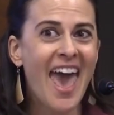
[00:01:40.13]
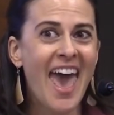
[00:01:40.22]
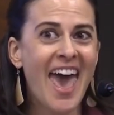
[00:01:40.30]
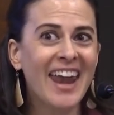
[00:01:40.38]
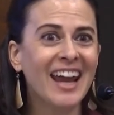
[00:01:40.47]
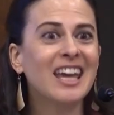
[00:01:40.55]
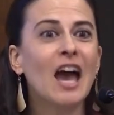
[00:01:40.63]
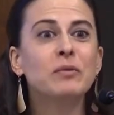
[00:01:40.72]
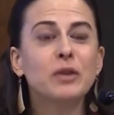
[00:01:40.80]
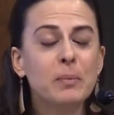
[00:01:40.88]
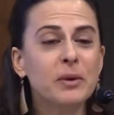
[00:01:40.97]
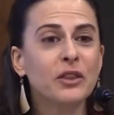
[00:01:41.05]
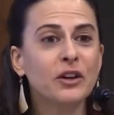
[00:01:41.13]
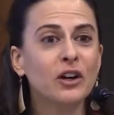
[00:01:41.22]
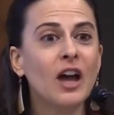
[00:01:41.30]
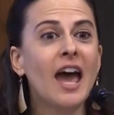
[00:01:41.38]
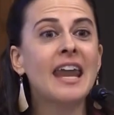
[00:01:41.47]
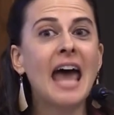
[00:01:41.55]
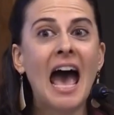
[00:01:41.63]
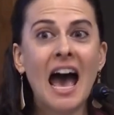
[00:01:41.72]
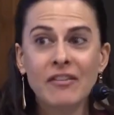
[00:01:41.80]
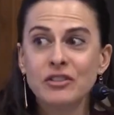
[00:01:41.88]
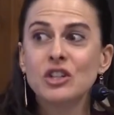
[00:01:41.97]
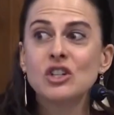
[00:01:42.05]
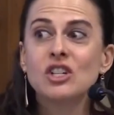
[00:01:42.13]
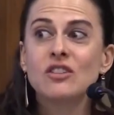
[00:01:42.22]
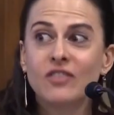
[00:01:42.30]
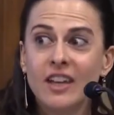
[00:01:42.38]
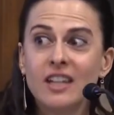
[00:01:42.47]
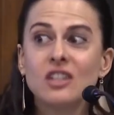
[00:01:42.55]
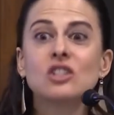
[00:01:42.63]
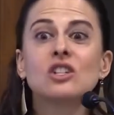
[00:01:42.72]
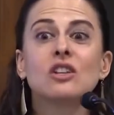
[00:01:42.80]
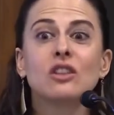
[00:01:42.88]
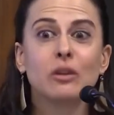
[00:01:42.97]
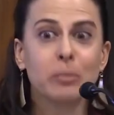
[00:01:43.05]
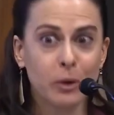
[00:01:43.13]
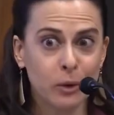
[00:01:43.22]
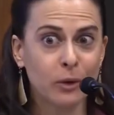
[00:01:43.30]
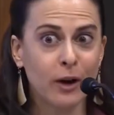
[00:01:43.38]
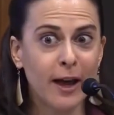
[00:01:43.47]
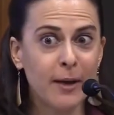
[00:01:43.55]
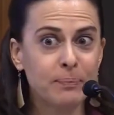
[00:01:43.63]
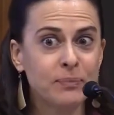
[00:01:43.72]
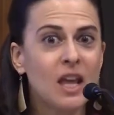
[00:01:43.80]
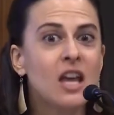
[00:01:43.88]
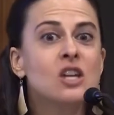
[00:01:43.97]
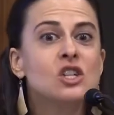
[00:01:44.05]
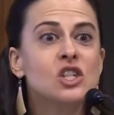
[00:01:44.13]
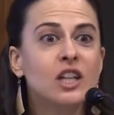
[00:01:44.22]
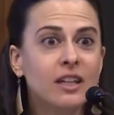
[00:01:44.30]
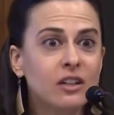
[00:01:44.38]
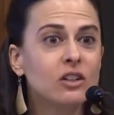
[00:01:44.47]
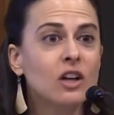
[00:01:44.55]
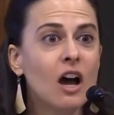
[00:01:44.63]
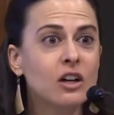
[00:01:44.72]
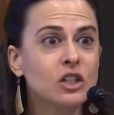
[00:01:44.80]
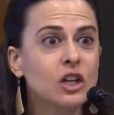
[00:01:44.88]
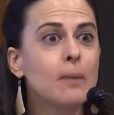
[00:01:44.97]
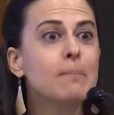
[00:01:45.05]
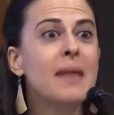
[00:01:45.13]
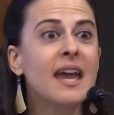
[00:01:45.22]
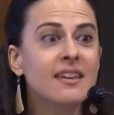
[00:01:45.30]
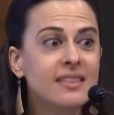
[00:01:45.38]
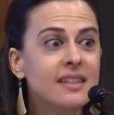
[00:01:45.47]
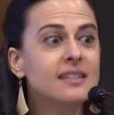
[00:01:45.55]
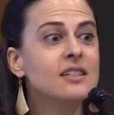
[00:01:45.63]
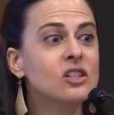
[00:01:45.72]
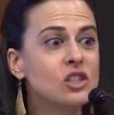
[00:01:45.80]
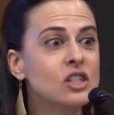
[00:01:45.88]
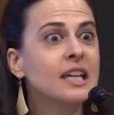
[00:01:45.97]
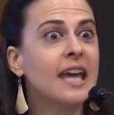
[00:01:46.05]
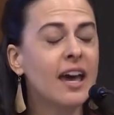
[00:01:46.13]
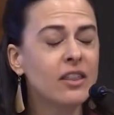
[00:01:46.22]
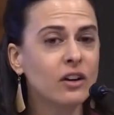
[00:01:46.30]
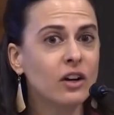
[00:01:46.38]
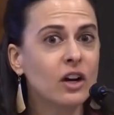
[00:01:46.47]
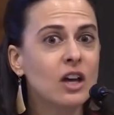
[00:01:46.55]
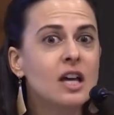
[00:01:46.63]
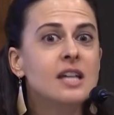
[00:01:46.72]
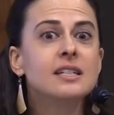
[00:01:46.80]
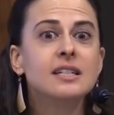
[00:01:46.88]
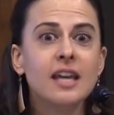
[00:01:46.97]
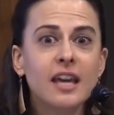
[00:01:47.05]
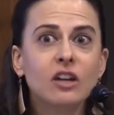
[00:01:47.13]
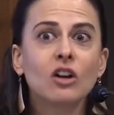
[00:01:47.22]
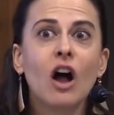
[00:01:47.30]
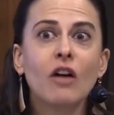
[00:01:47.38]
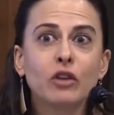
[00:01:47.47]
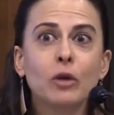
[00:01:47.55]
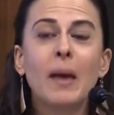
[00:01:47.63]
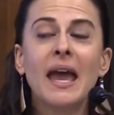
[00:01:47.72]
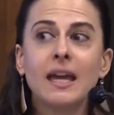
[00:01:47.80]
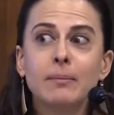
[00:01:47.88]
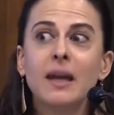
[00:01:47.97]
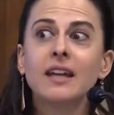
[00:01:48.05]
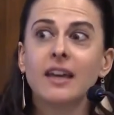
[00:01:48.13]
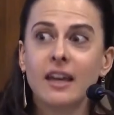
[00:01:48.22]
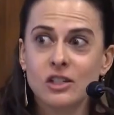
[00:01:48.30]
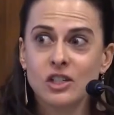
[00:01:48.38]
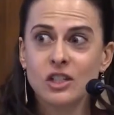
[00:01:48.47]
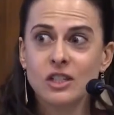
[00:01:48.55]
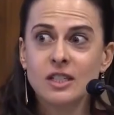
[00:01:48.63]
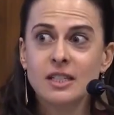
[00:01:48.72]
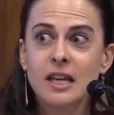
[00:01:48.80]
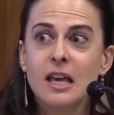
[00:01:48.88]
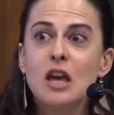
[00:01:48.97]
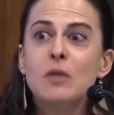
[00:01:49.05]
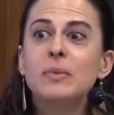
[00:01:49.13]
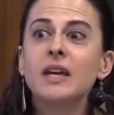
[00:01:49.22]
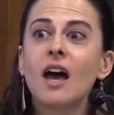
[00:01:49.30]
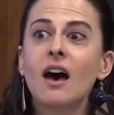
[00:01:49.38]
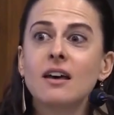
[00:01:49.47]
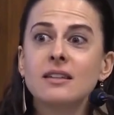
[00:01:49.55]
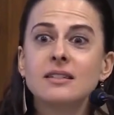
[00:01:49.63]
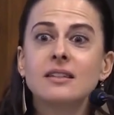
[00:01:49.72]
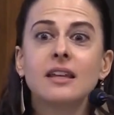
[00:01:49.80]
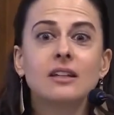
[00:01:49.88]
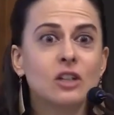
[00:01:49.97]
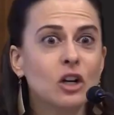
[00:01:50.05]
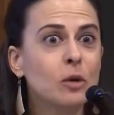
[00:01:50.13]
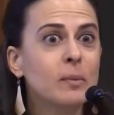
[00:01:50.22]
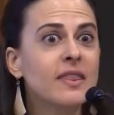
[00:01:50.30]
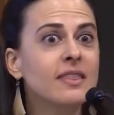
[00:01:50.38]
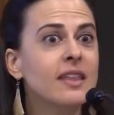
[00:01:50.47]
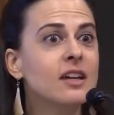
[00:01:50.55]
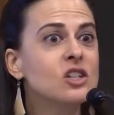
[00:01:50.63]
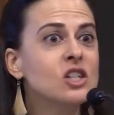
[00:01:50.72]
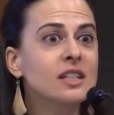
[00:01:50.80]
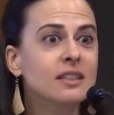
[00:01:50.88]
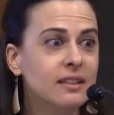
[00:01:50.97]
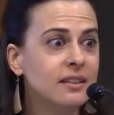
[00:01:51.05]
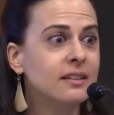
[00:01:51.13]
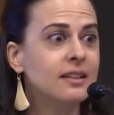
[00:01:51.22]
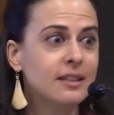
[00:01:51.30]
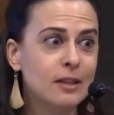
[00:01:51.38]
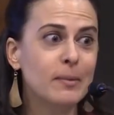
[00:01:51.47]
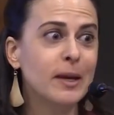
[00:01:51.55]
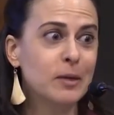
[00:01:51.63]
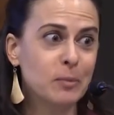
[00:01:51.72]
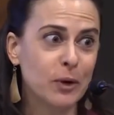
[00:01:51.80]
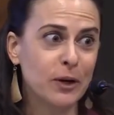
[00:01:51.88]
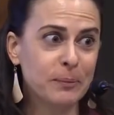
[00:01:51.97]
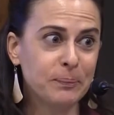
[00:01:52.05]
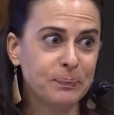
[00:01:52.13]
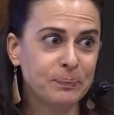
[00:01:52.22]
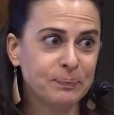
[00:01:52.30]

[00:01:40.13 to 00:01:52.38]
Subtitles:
And I kept up with her, and after she finished the program, she and her doctor made the decision together to take her off her pain medications because they determined that she didn't need them anymore.